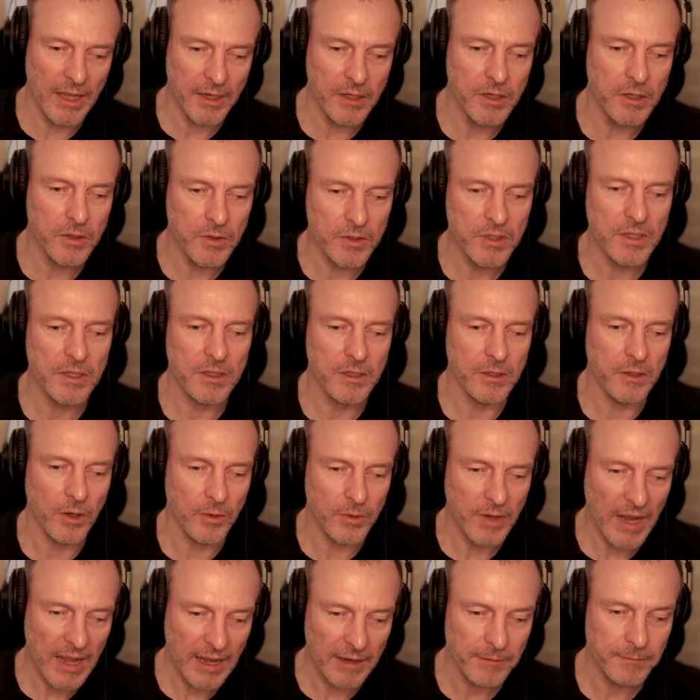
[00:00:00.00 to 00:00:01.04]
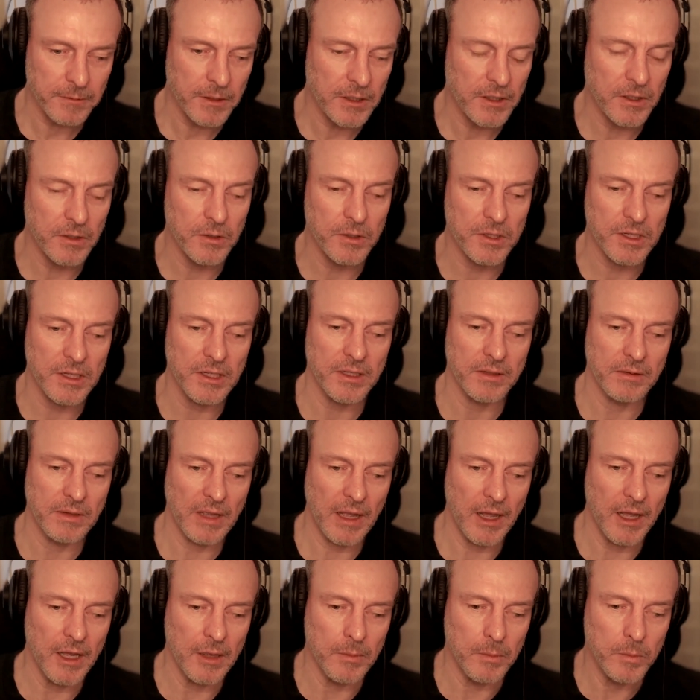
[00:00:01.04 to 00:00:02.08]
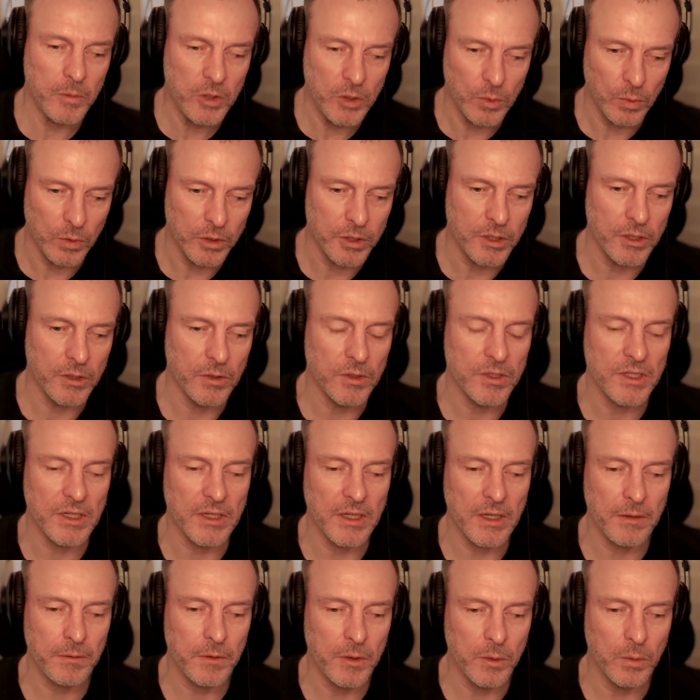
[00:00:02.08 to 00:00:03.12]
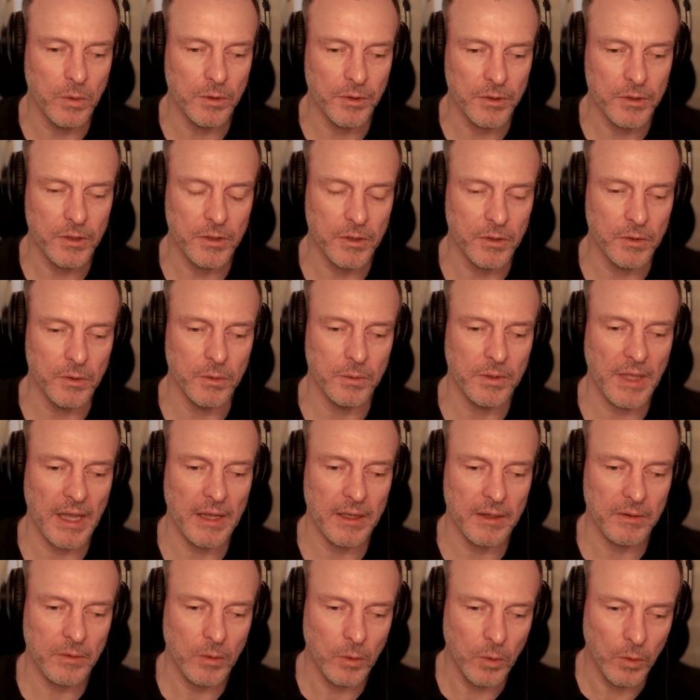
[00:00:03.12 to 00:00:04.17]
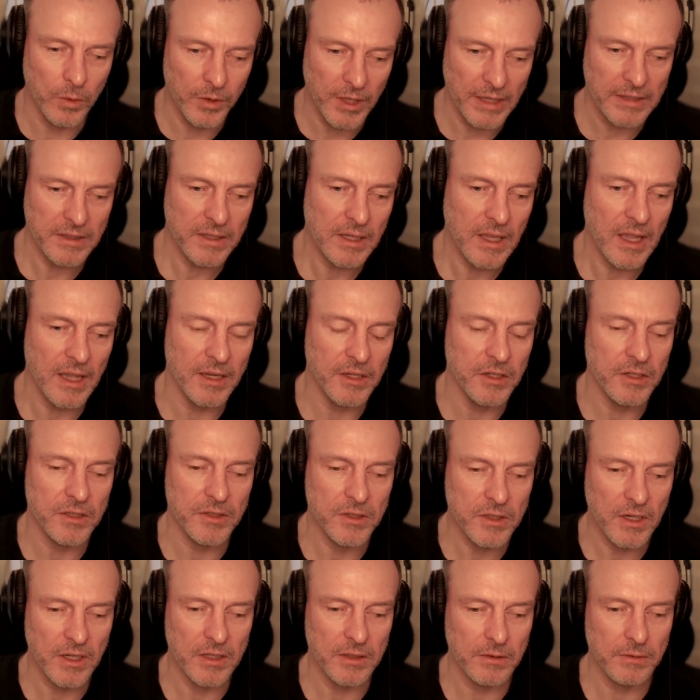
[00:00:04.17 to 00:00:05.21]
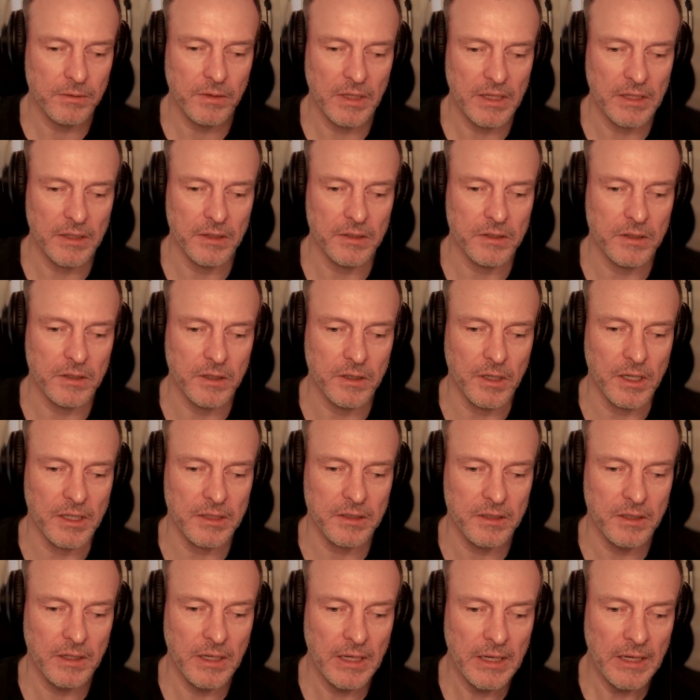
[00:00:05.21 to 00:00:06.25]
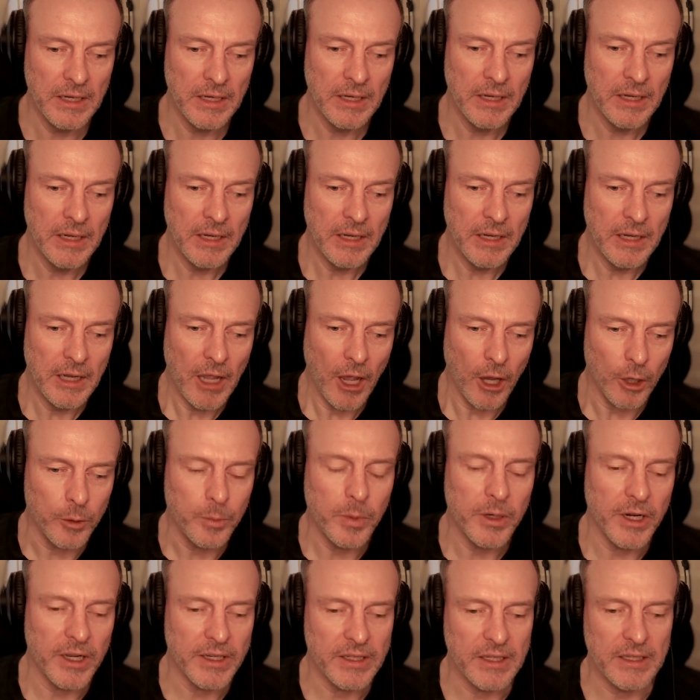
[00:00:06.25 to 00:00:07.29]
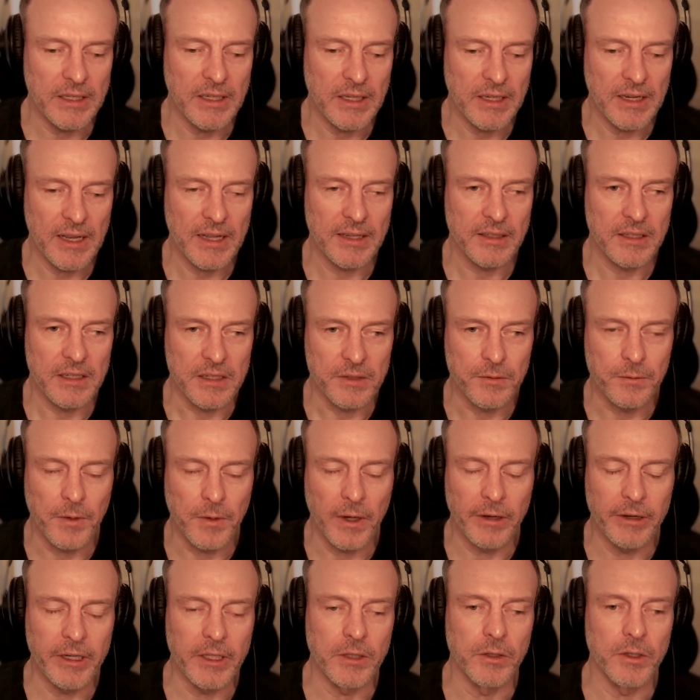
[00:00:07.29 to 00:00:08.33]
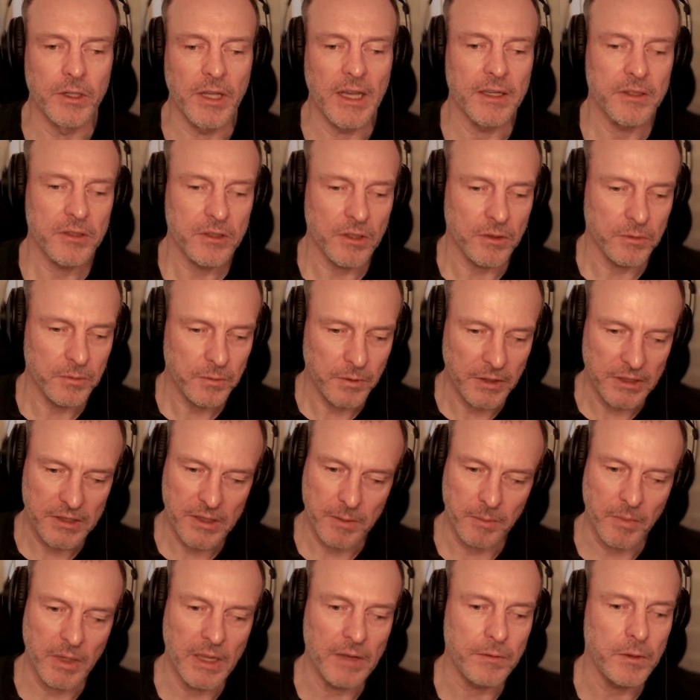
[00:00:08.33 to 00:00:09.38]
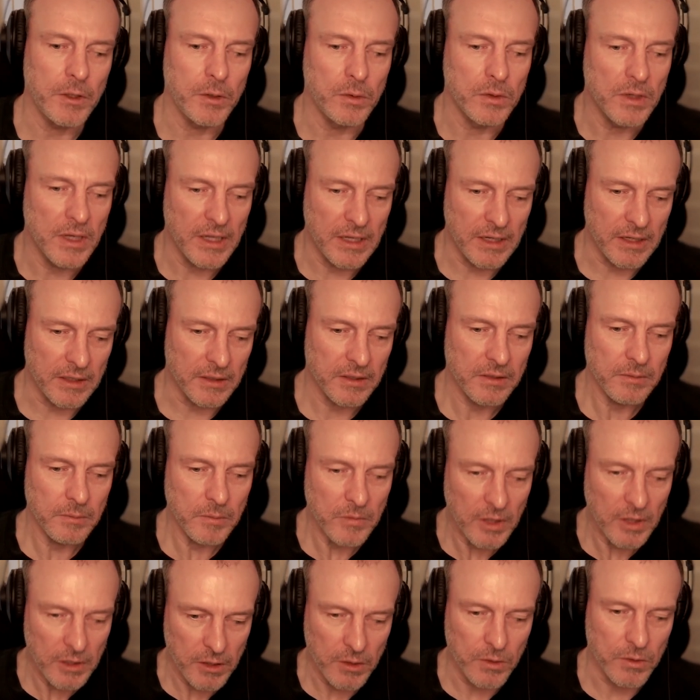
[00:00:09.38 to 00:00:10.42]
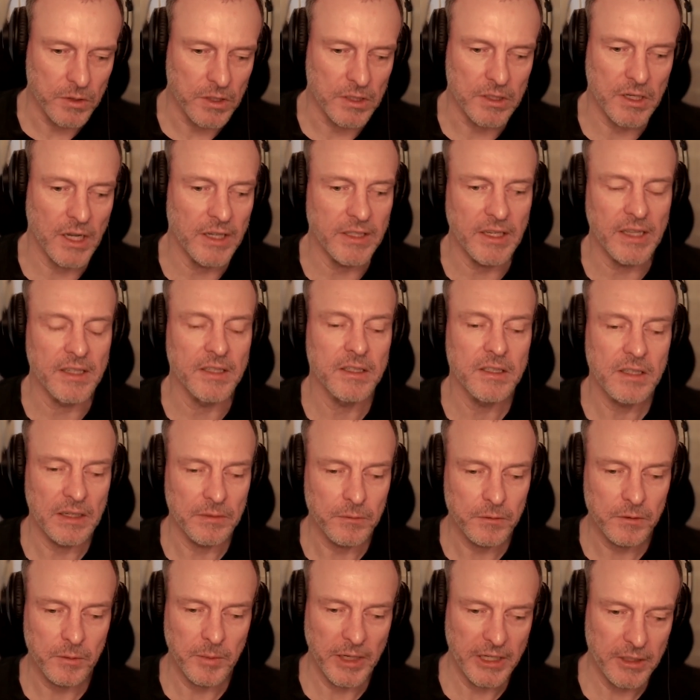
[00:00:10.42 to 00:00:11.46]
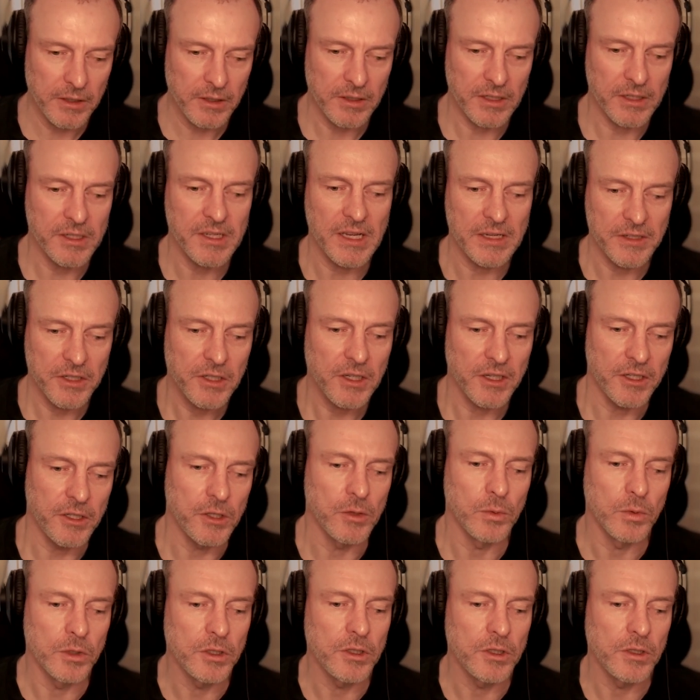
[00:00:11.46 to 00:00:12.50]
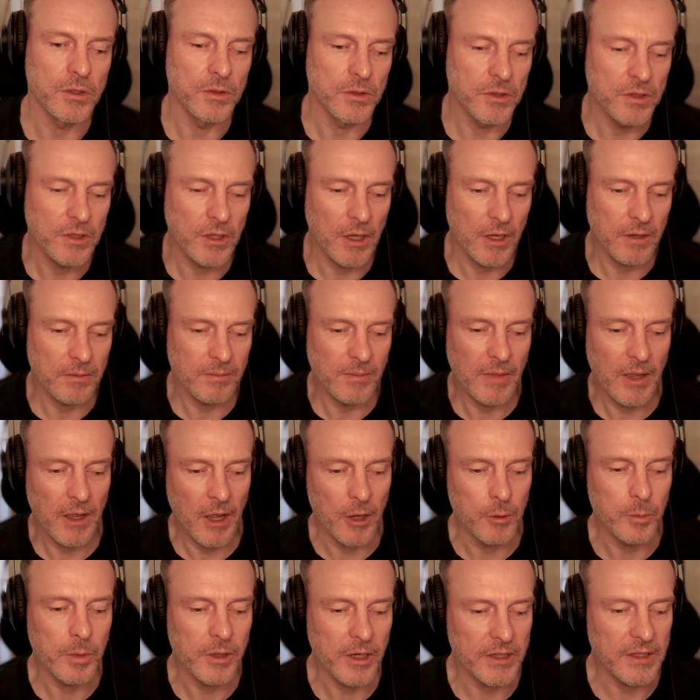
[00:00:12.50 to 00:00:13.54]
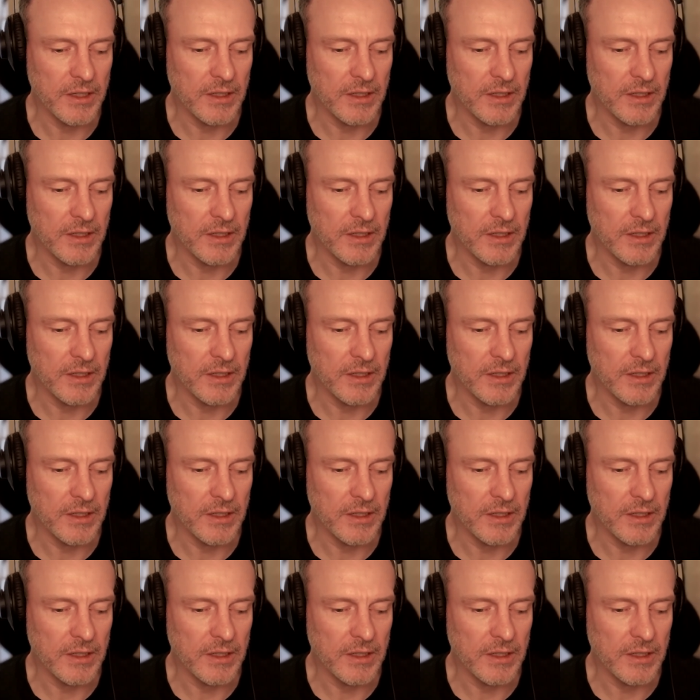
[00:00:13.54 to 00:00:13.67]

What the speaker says: use it. You don't have to use it. You would use it if you want to do that authentication side of things that OpenID Connect is very good at. So, for example, if you need the user's identity information, essentially you would use OpenID